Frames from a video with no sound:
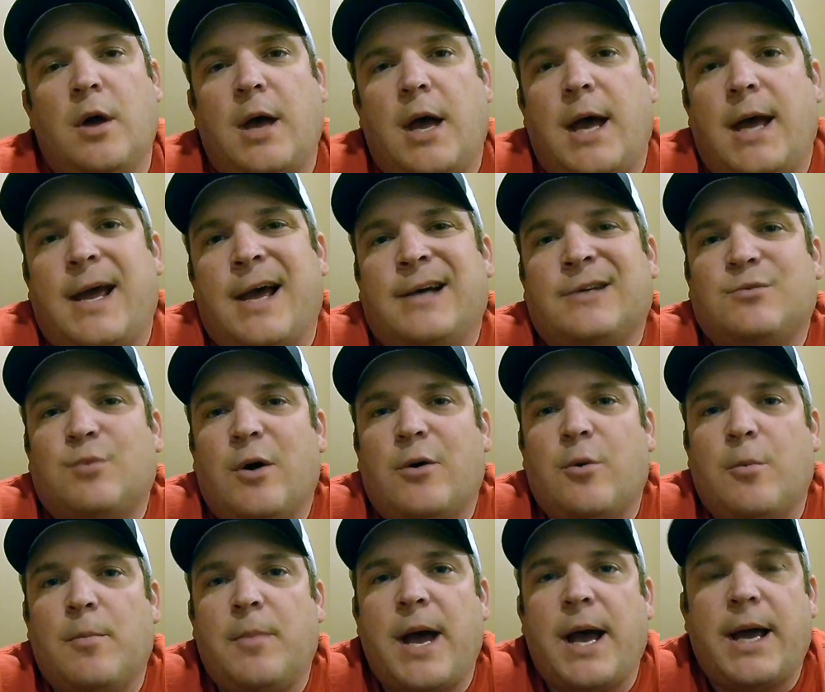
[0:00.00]
Hey guys,
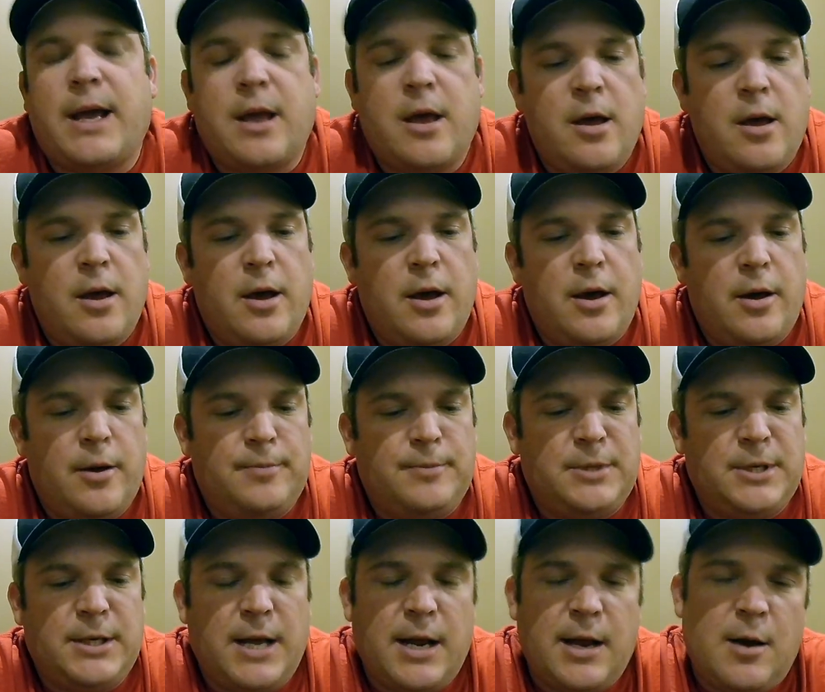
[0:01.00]
welcome back.
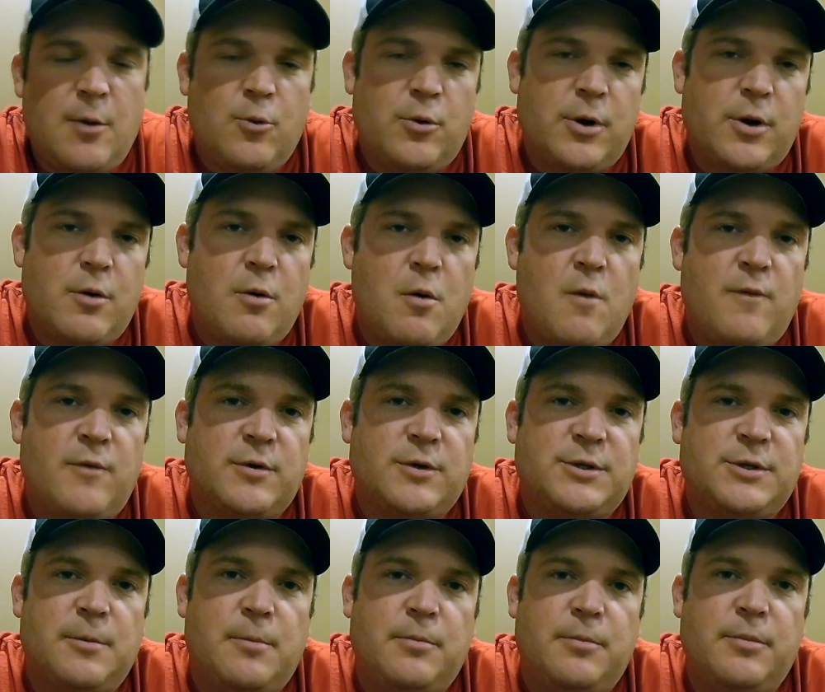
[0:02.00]
Today I want to go over
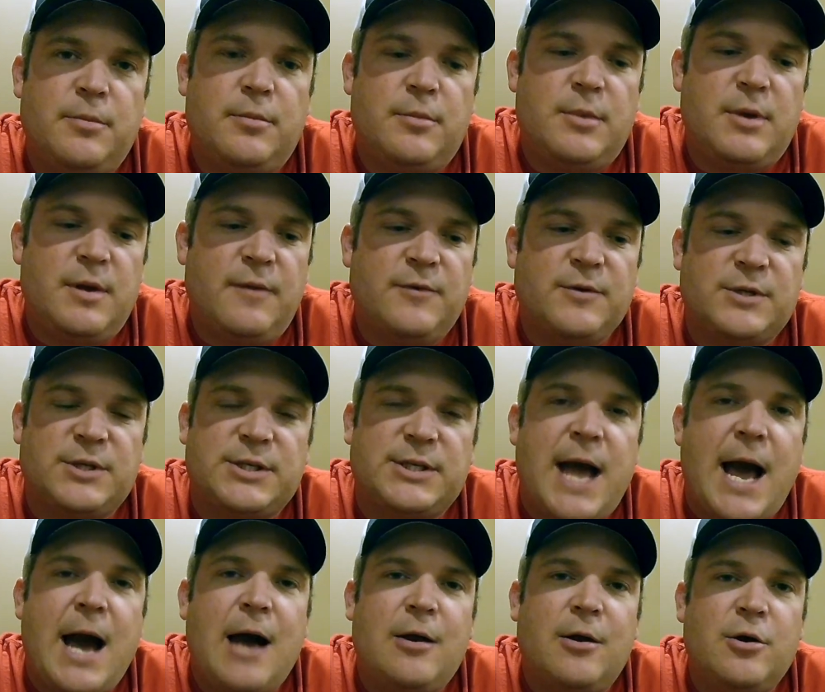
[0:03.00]
some different
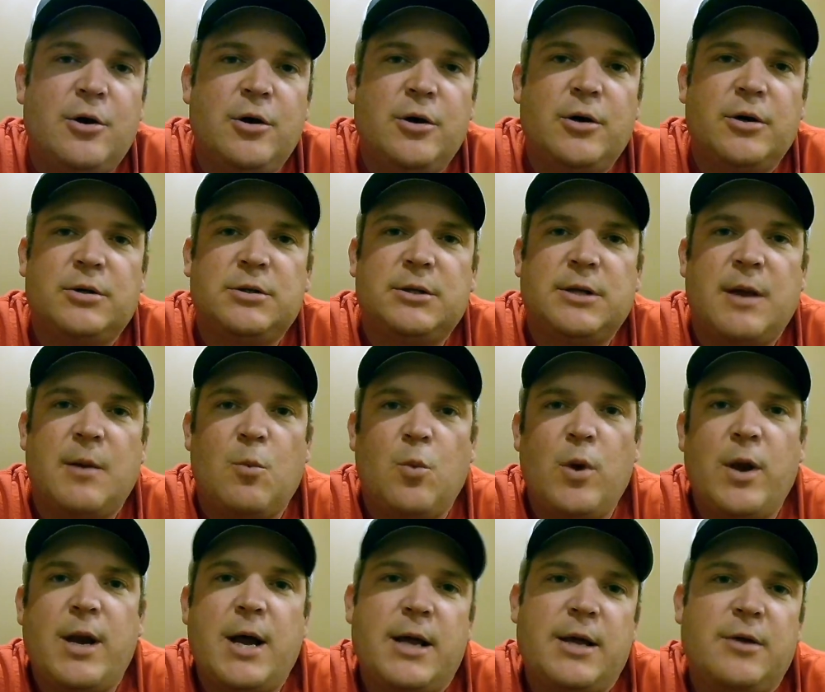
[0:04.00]
style of hooks and
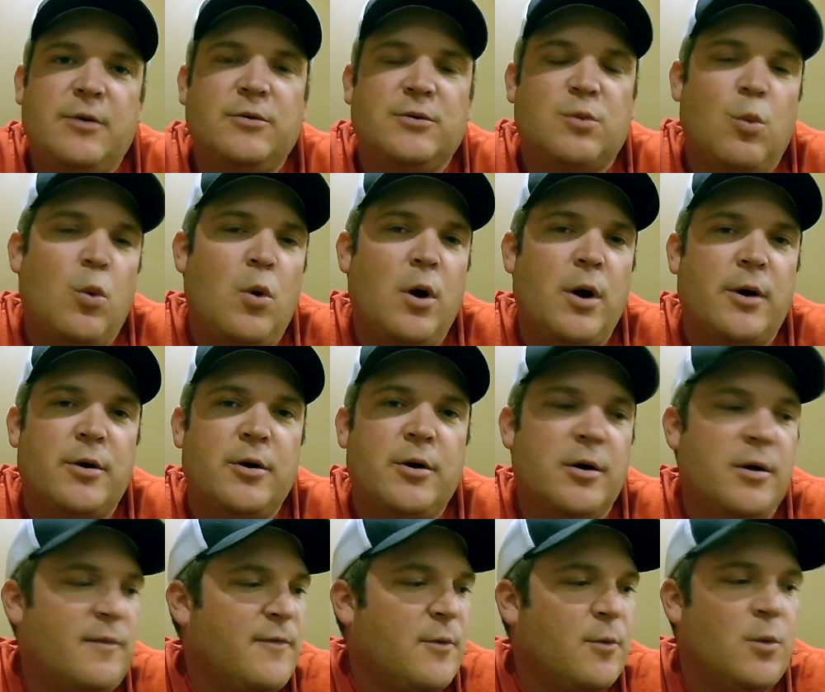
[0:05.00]
when I use what
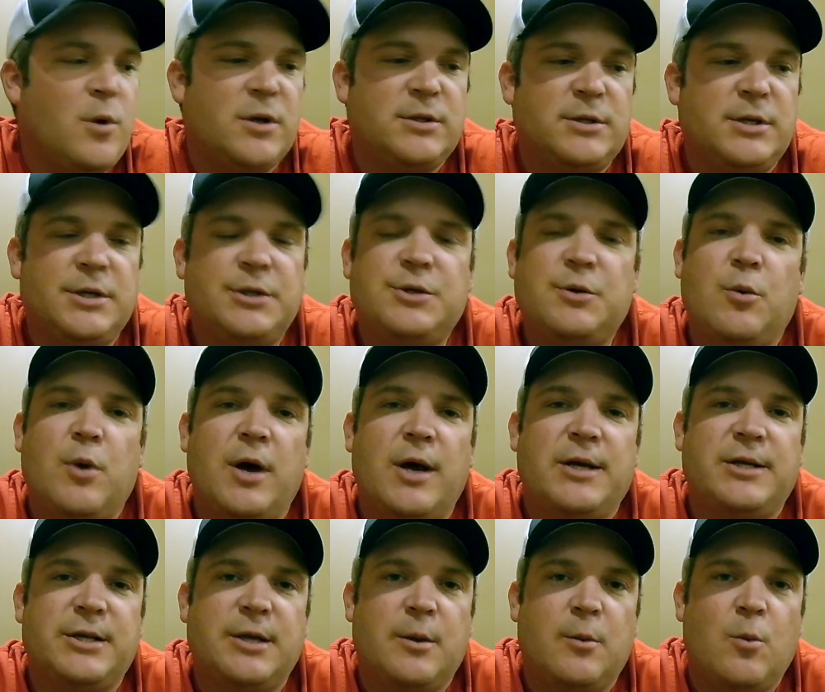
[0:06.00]
hook for what
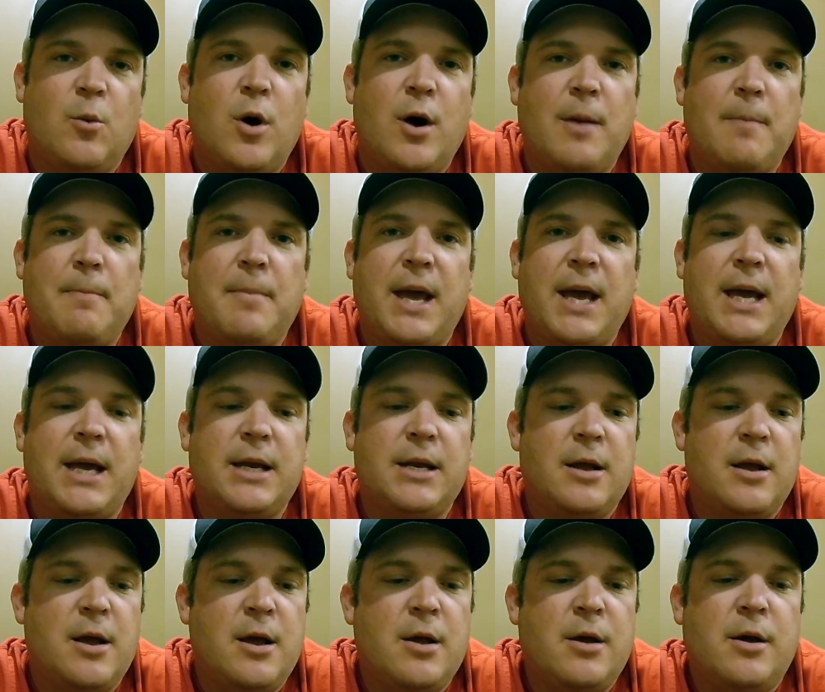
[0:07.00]
situation and what bait
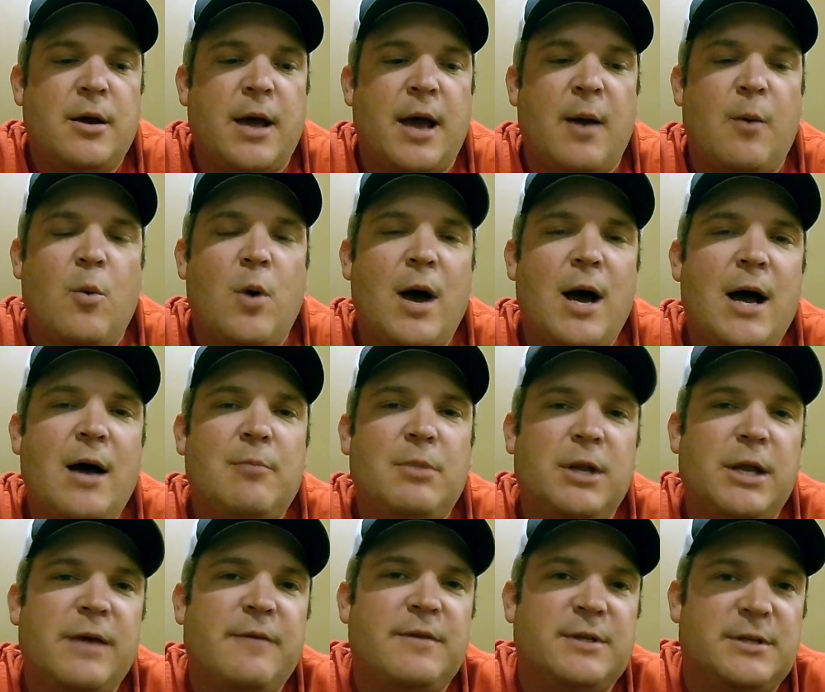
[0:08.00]
and why I
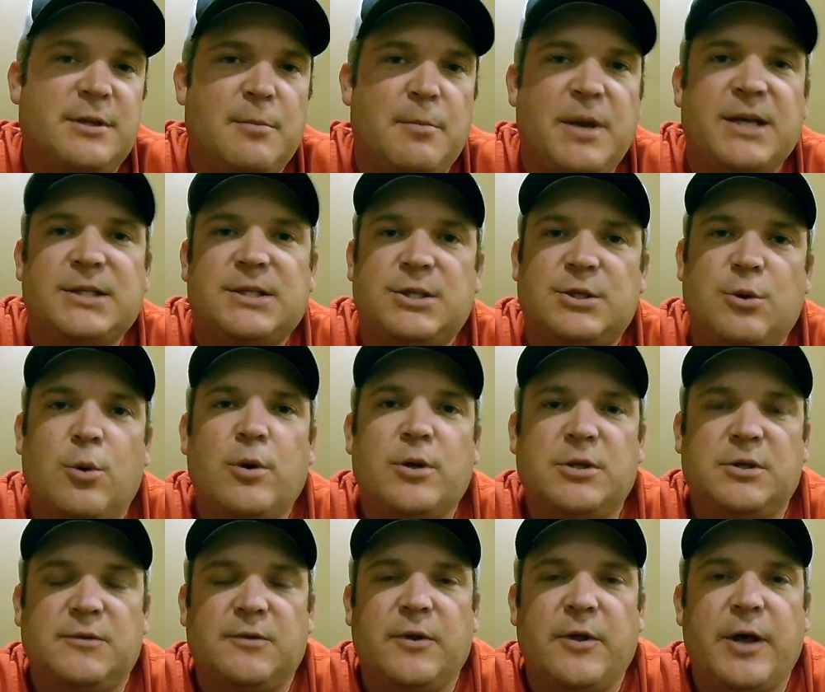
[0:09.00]
believe it's the best
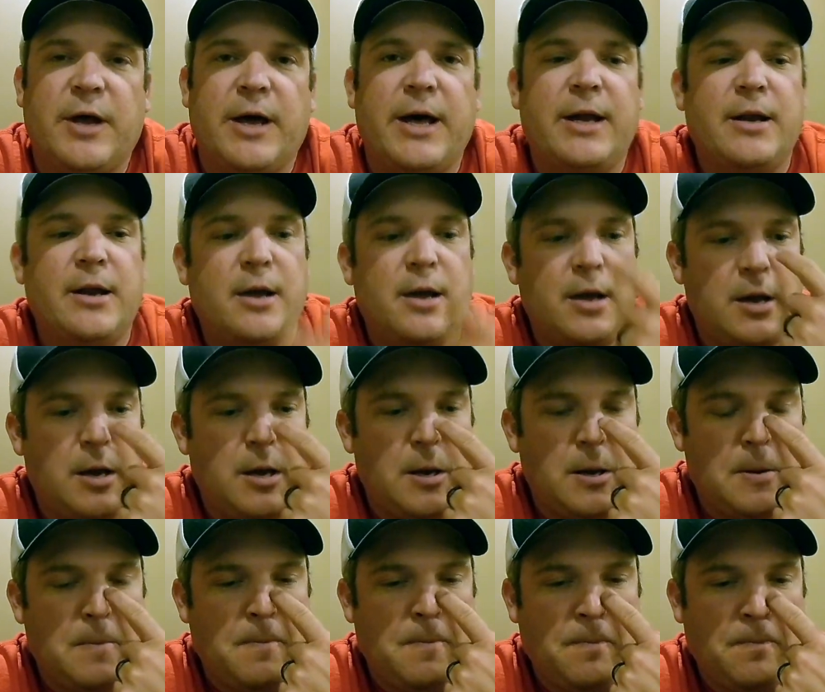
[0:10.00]
choice for that.
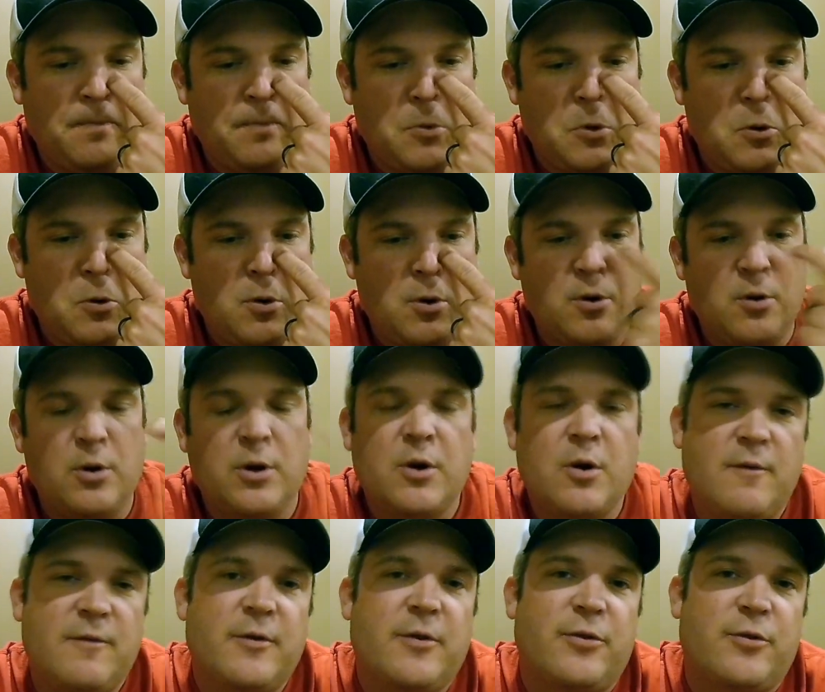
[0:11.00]
I'm going to go
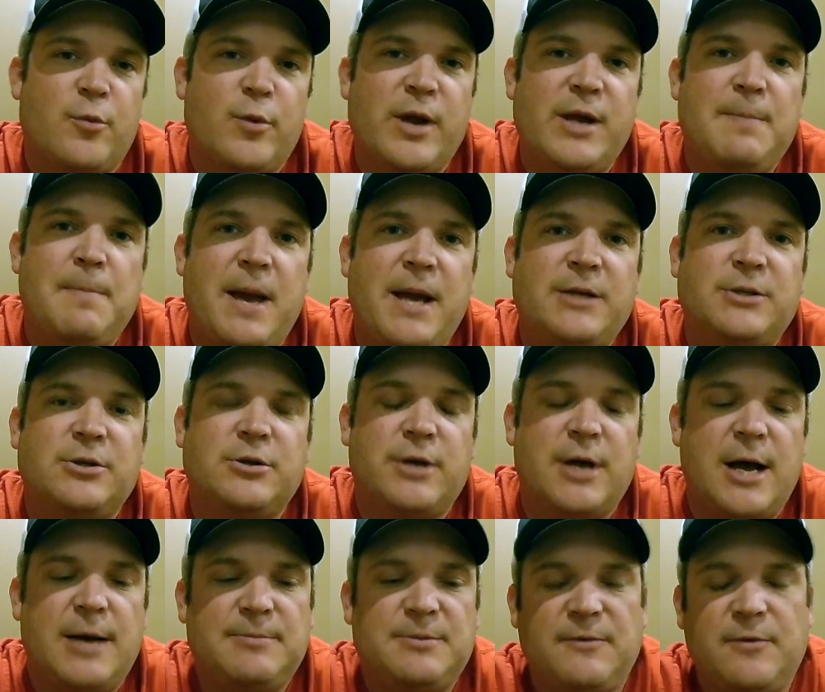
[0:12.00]
over three major
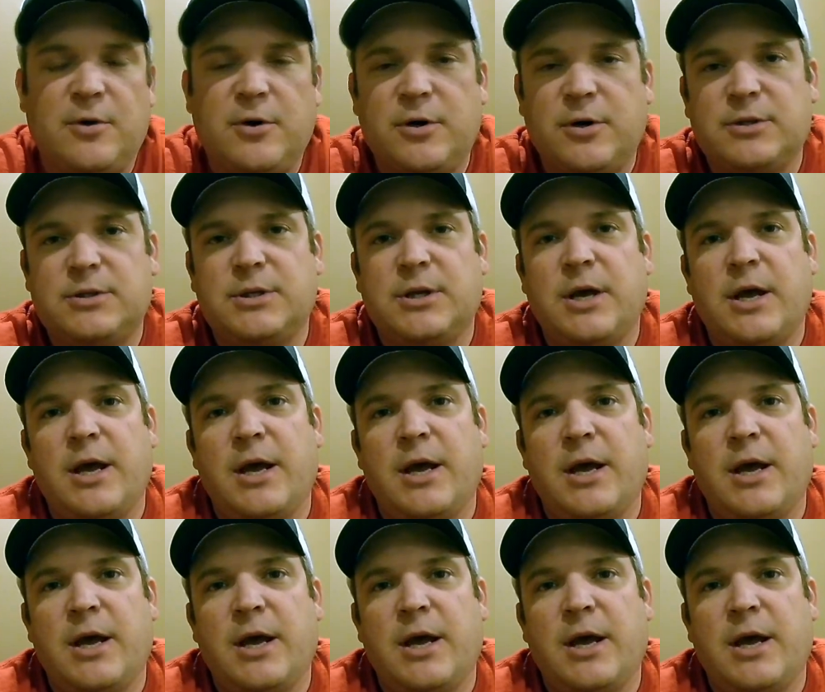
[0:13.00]
types of hooks.